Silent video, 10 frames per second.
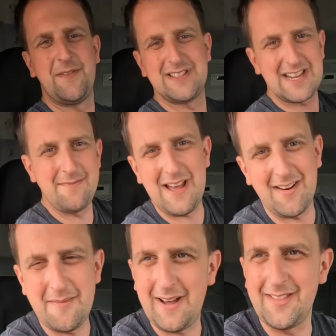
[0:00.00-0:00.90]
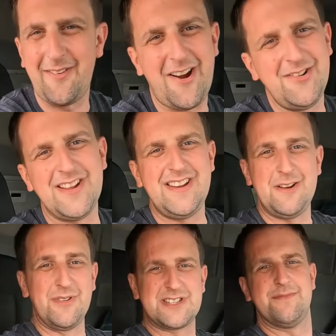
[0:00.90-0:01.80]
if you see me out and about on the road
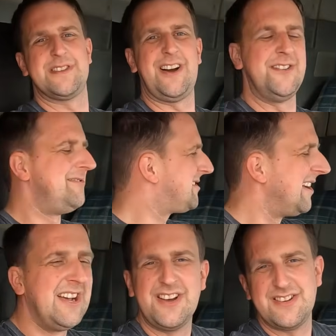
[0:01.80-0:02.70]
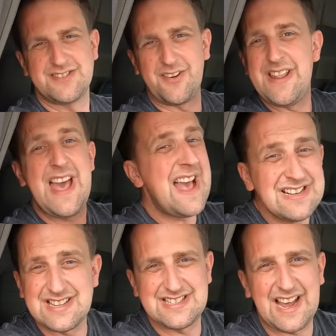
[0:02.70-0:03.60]
and you want some tones, don't
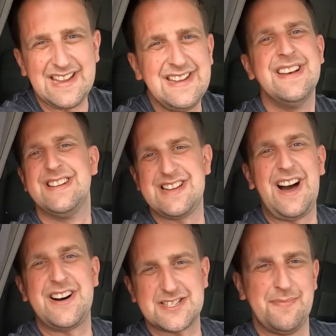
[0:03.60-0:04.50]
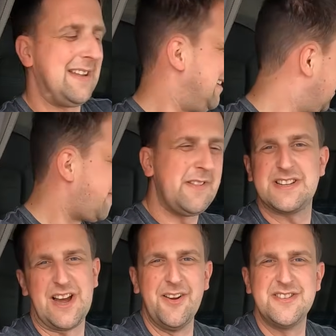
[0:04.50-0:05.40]
hesitate to ask me for
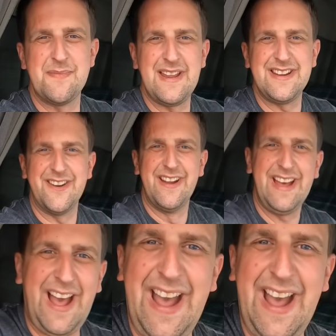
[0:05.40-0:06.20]
the tones menu.